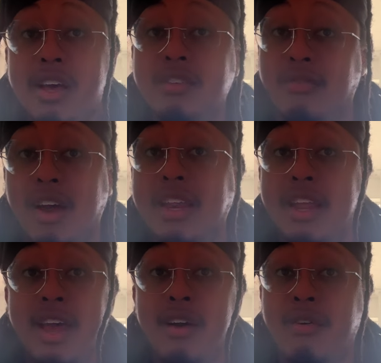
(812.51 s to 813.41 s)
So right
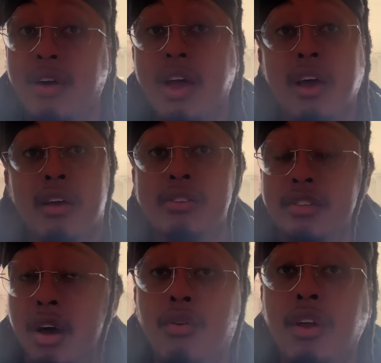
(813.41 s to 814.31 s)
now,
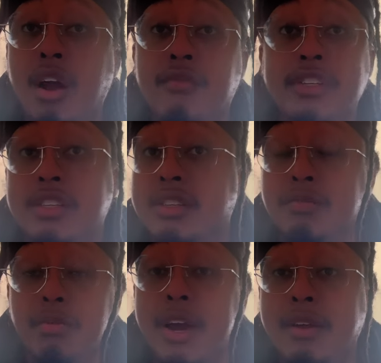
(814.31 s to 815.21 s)
zone coverage is his
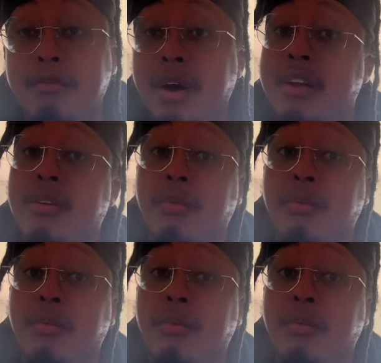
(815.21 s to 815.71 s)
bread and butter,